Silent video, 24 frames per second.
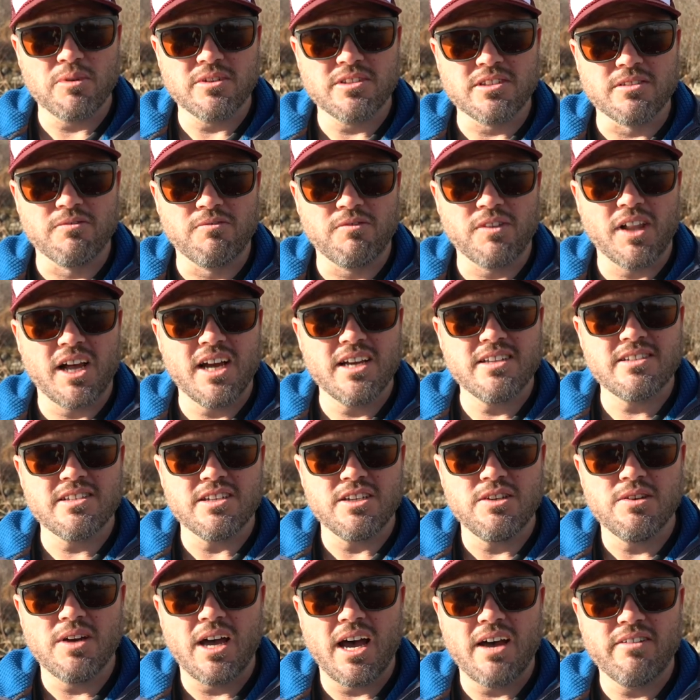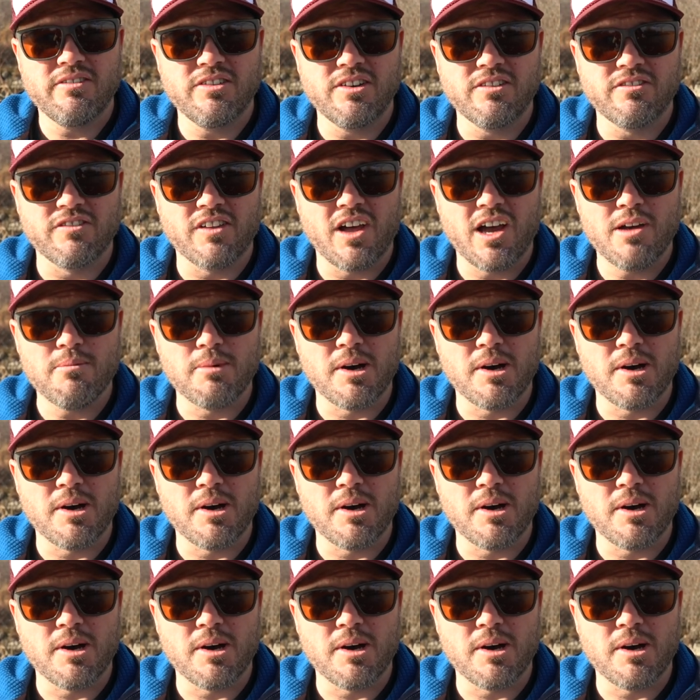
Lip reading: with some flies that you have in your fly